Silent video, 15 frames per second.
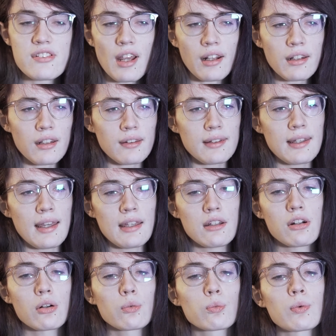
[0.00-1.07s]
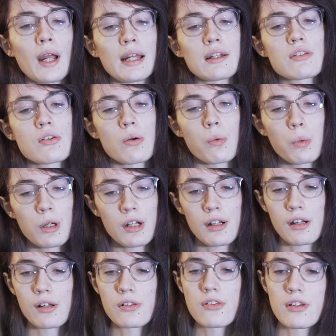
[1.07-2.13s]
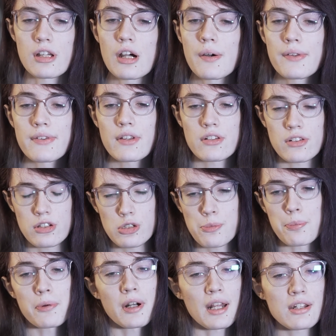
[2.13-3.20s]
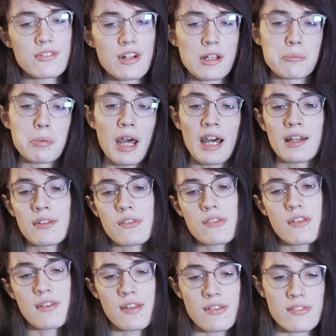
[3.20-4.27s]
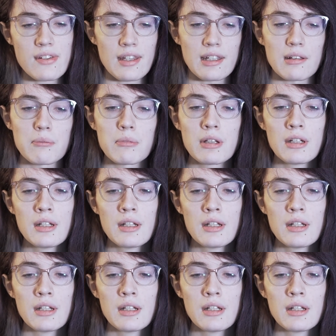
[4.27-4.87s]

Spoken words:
technically a correct order to go at the 2 branching paths in this game.